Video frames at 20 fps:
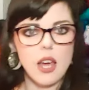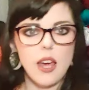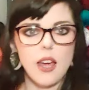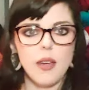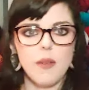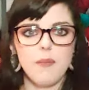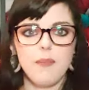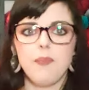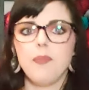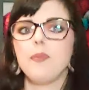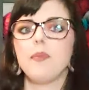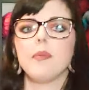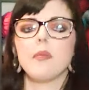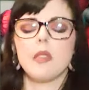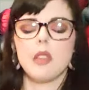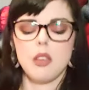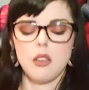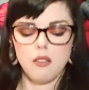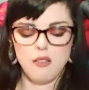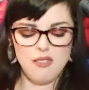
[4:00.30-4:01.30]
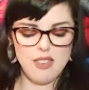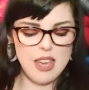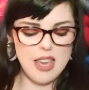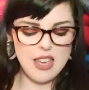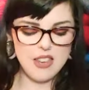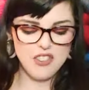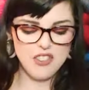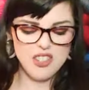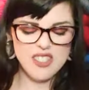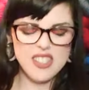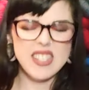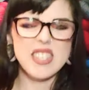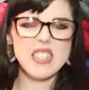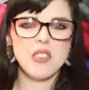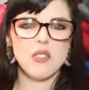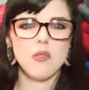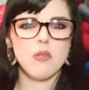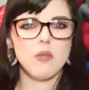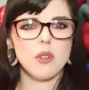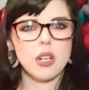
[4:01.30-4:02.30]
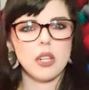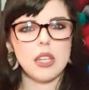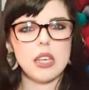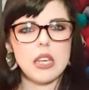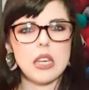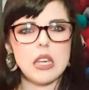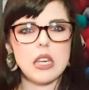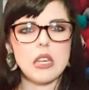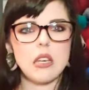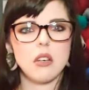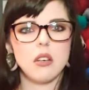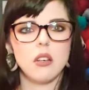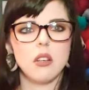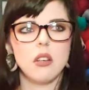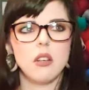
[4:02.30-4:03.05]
and it just didn't really,